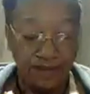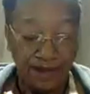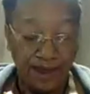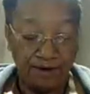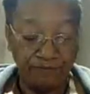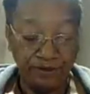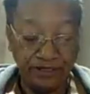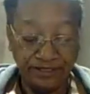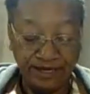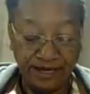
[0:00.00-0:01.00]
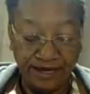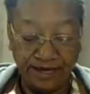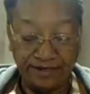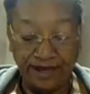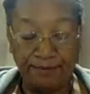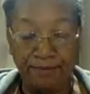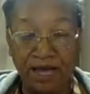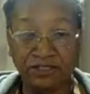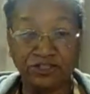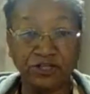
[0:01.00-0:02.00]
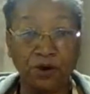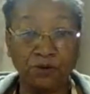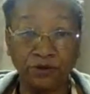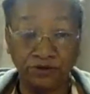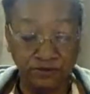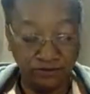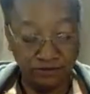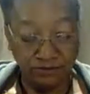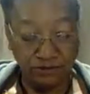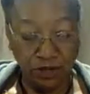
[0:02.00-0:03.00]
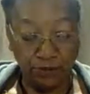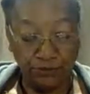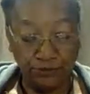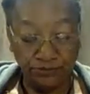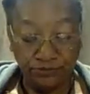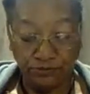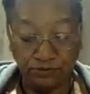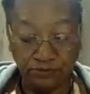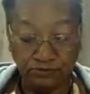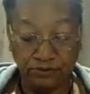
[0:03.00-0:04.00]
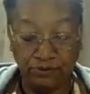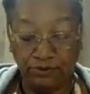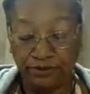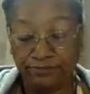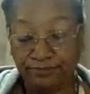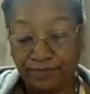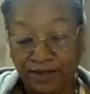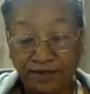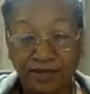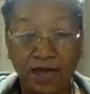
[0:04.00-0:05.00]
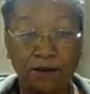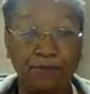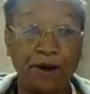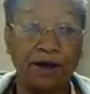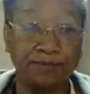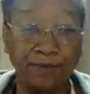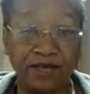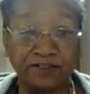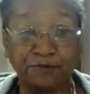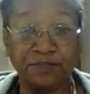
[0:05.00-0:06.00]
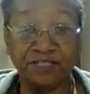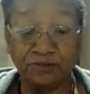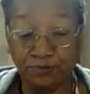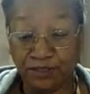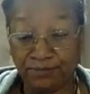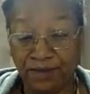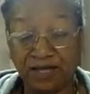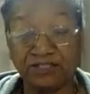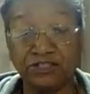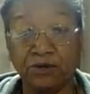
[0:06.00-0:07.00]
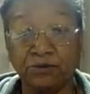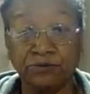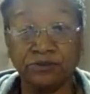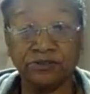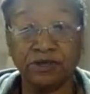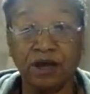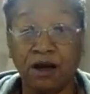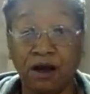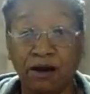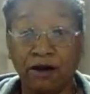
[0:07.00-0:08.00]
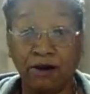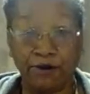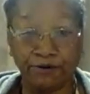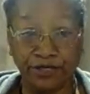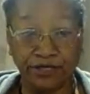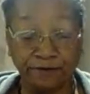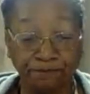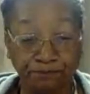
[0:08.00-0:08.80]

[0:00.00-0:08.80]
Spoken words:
I really can't. My shoulders, oh Lord. Y'all pardon my speech, but my shoulders are hurting.